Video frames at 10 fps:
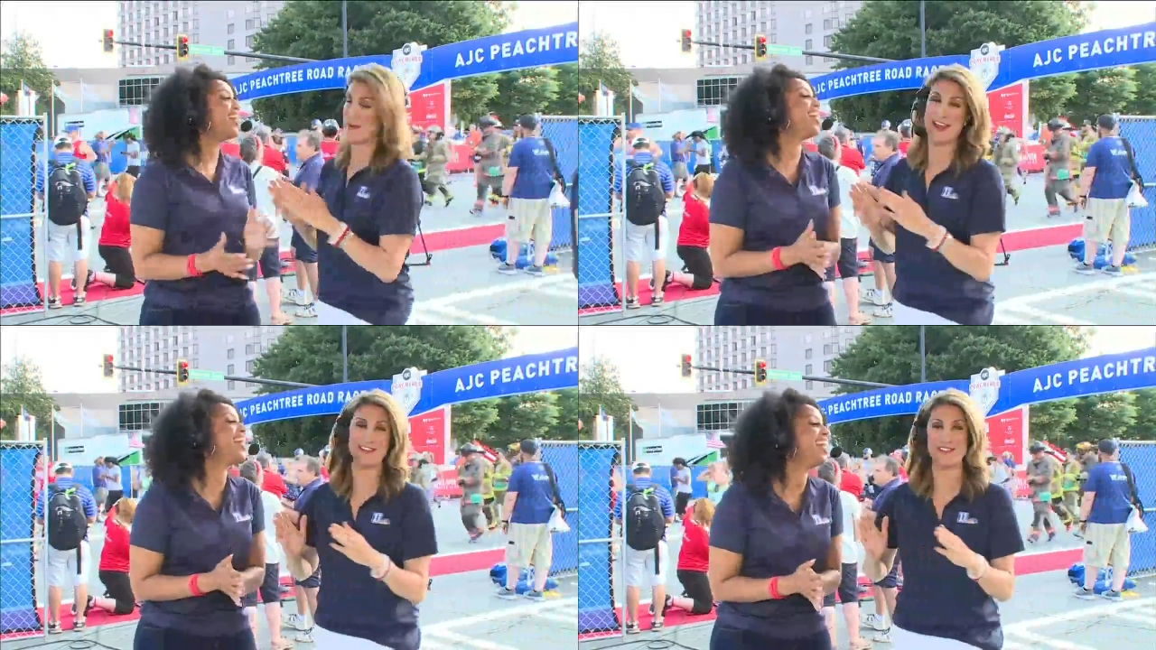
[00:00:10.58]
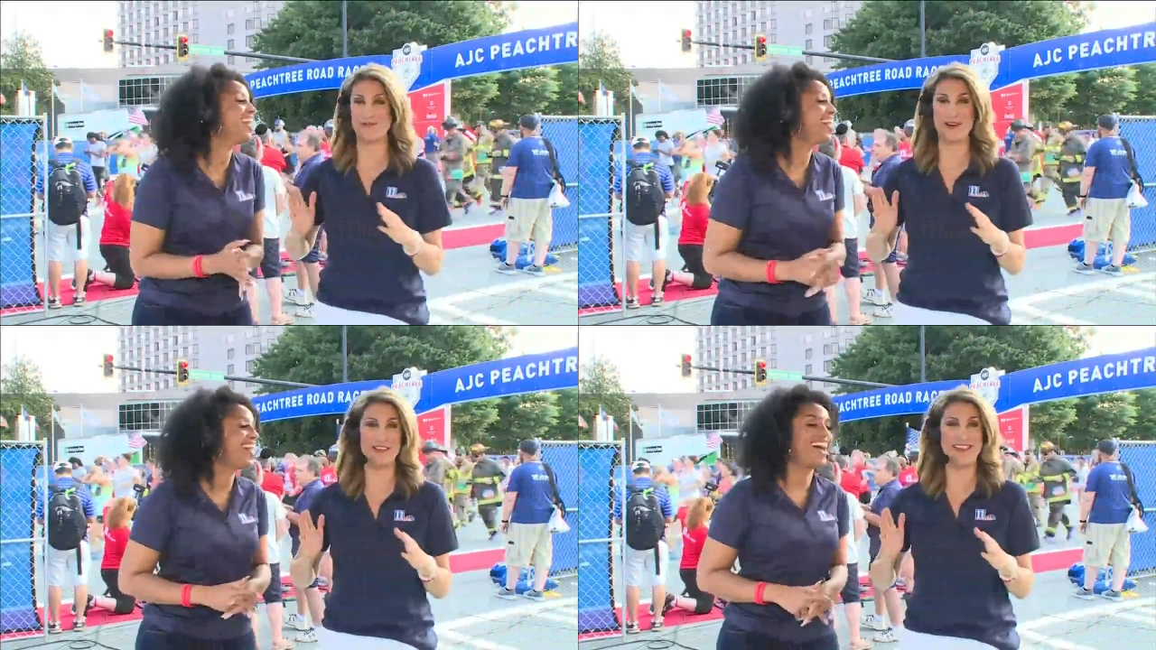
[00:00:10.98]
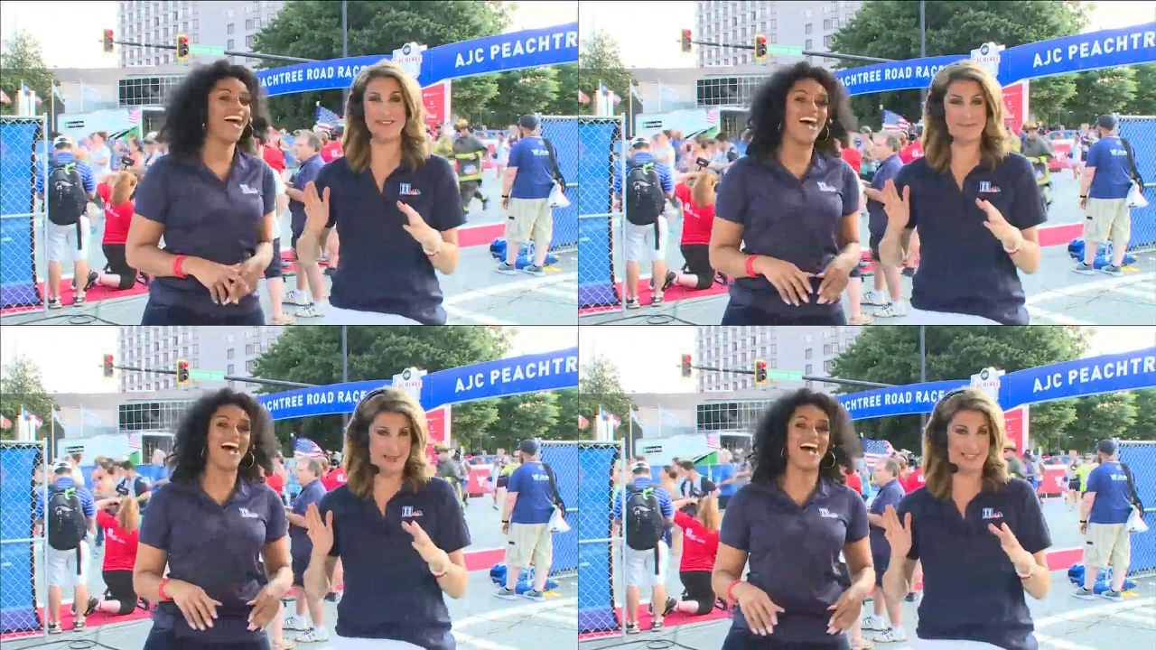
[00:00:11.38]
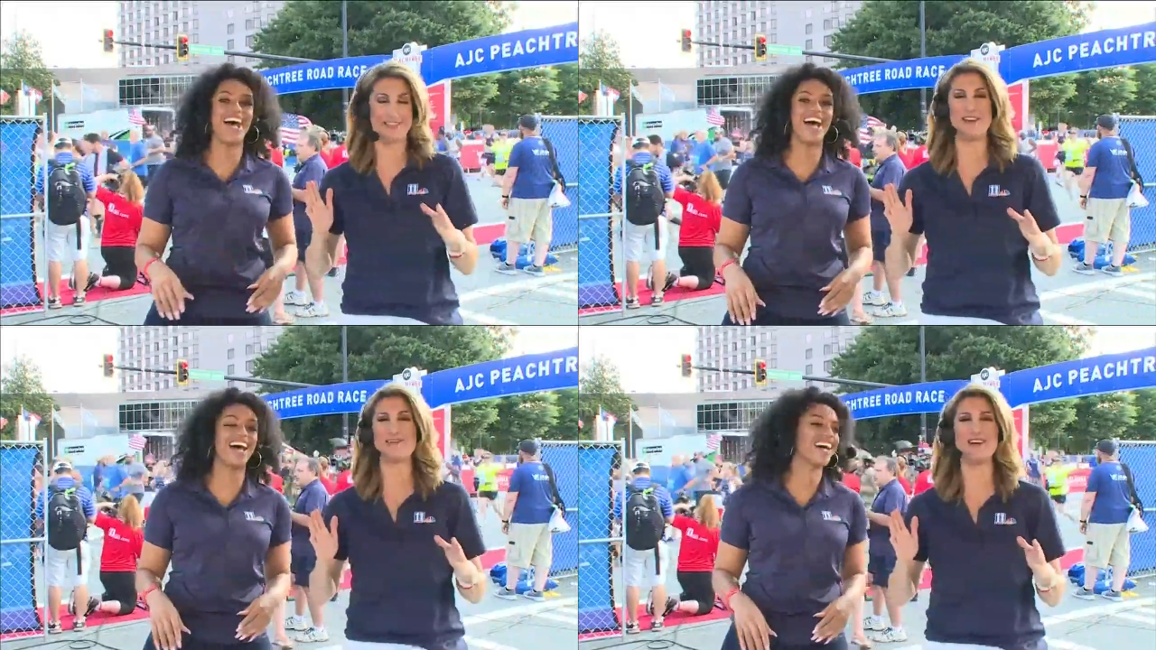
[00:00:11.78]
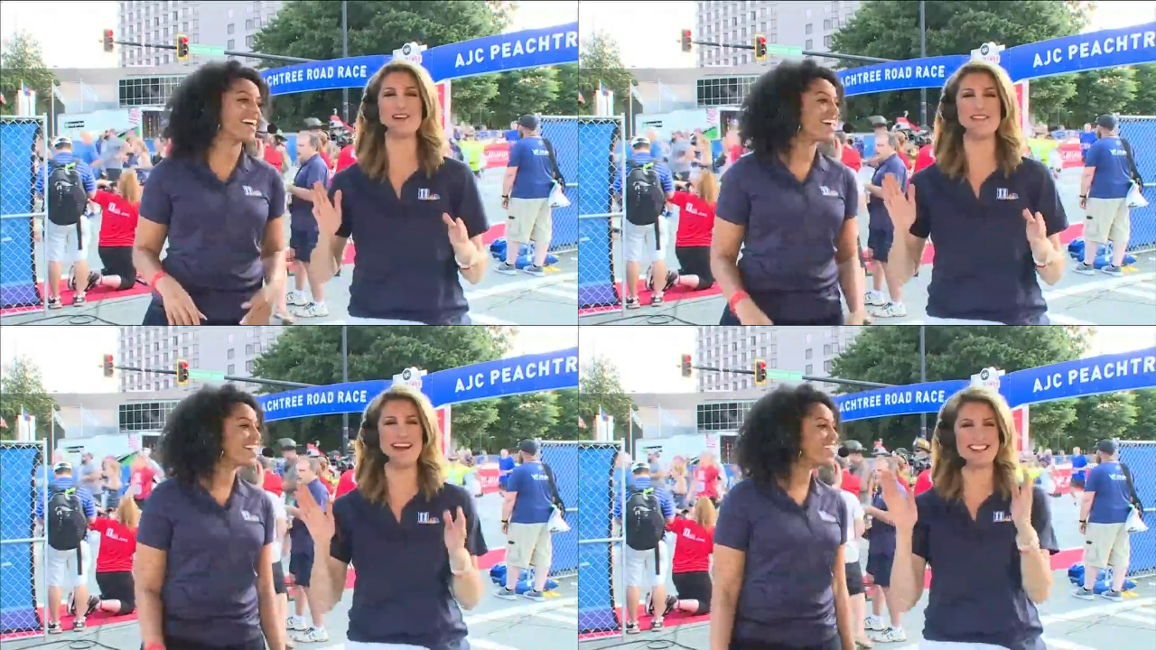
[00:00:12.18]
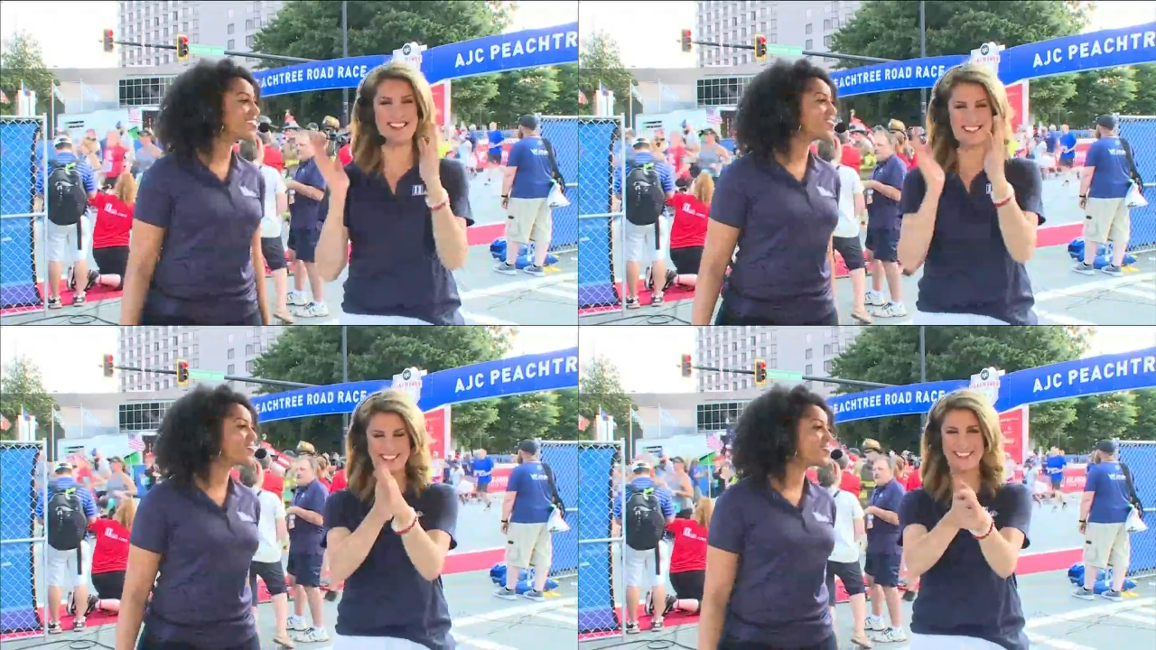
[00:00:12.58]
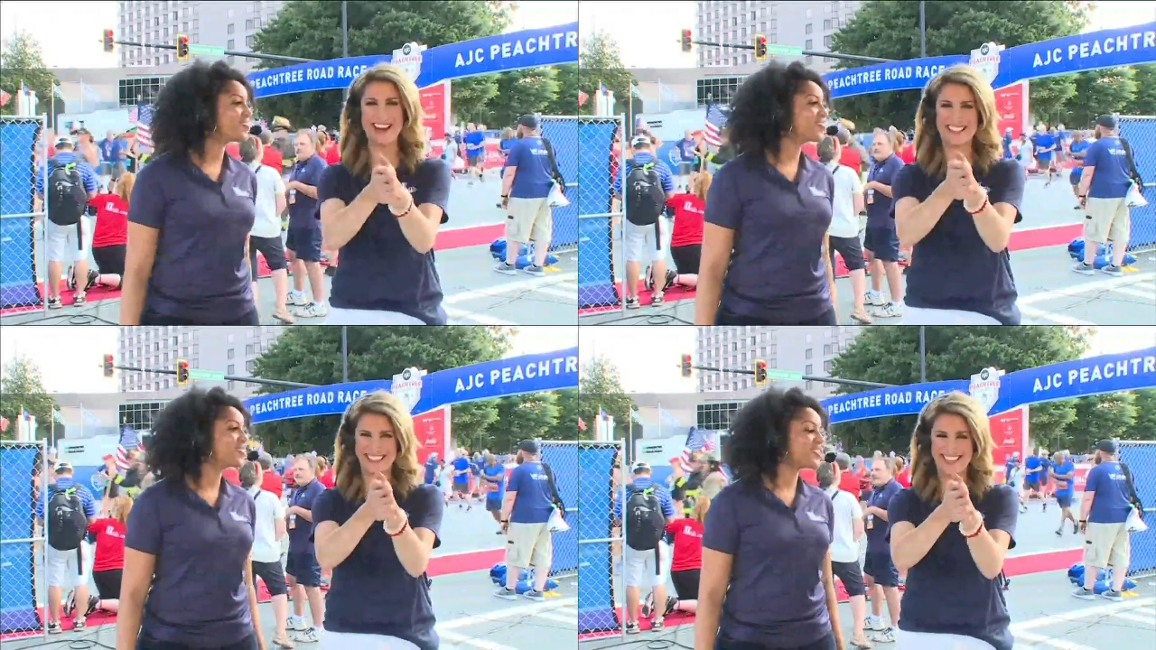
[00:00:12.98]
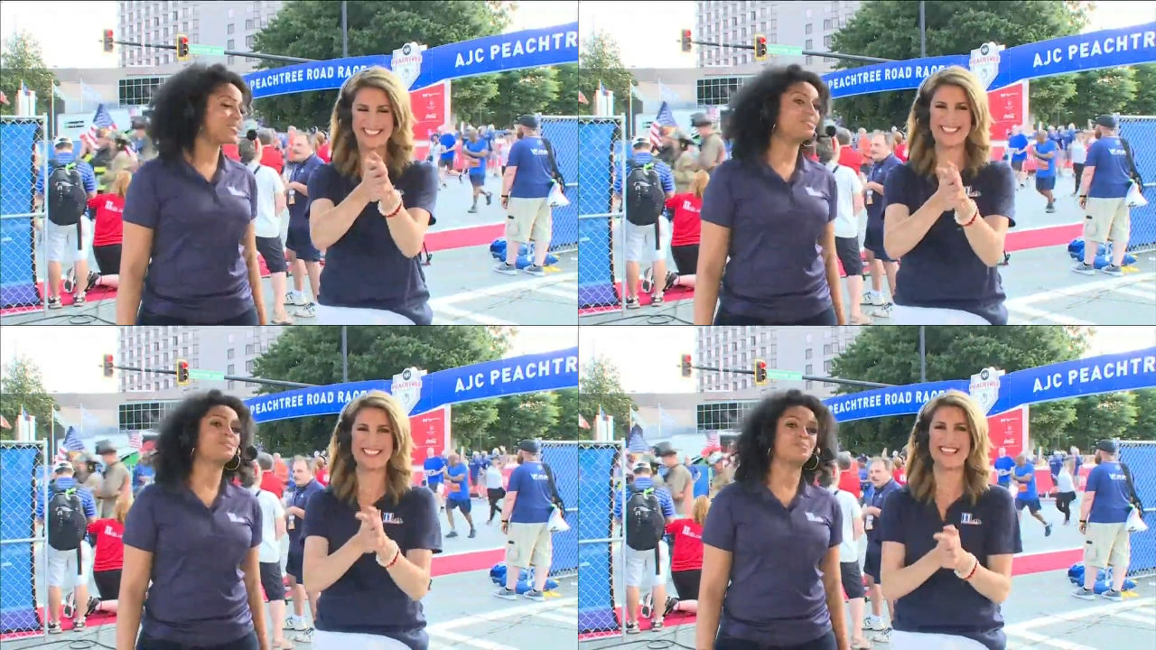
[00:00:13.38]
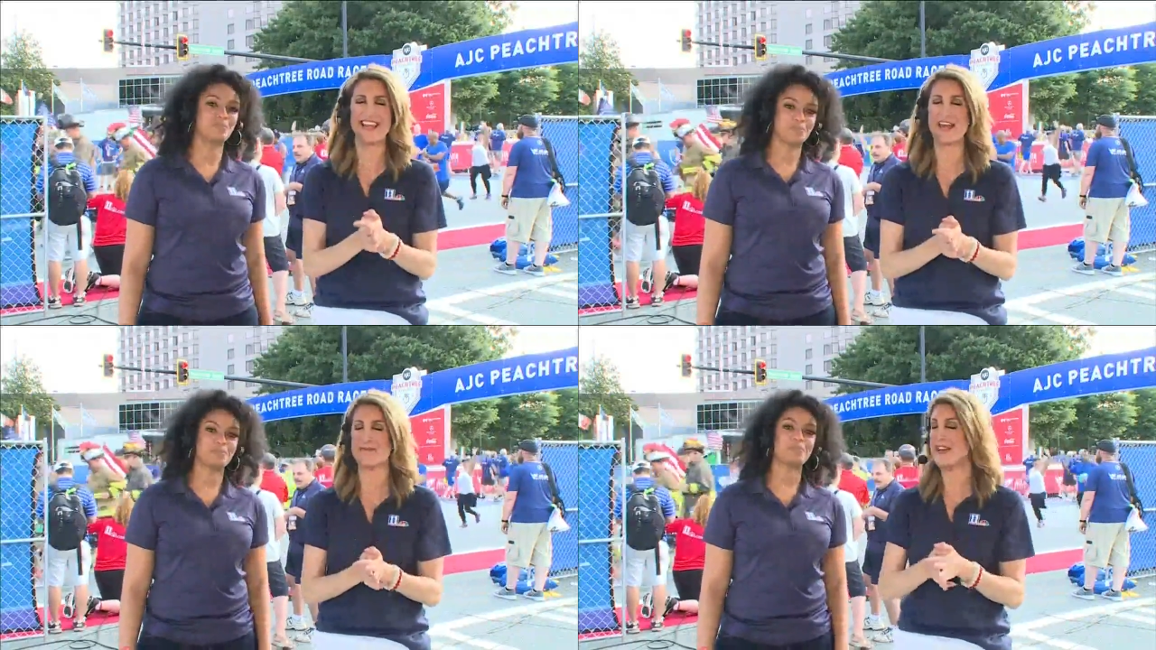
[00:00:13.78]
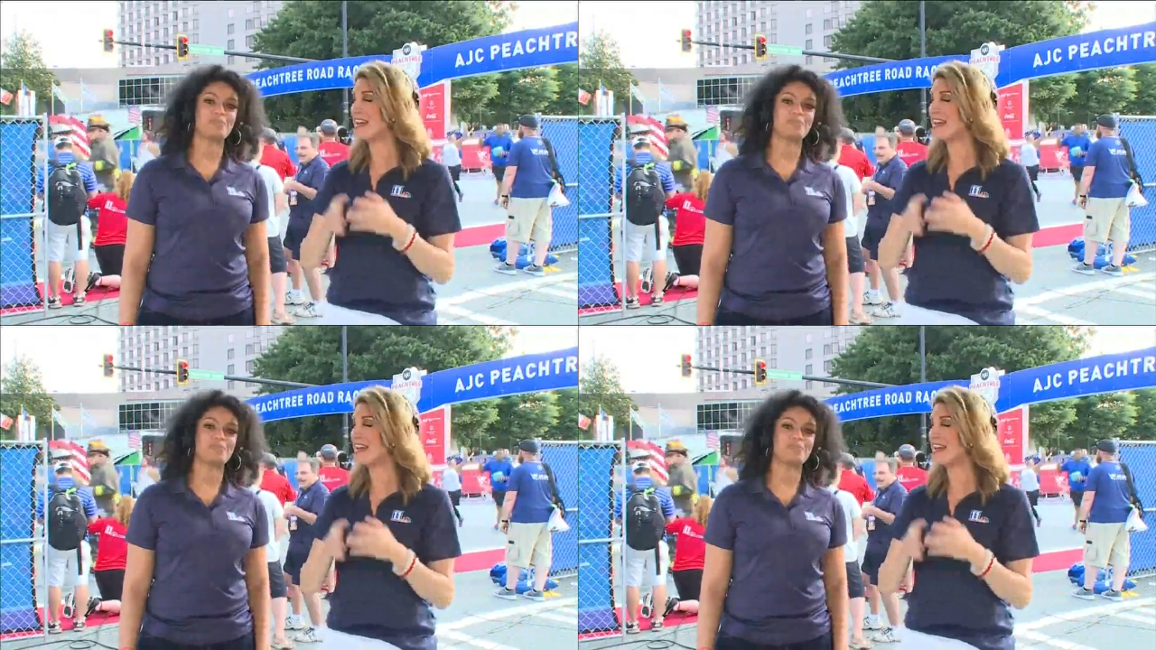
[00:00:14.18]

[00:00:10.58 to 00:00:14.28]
Speaker 1: man just won the Peachtree Road Race, so congratulations to him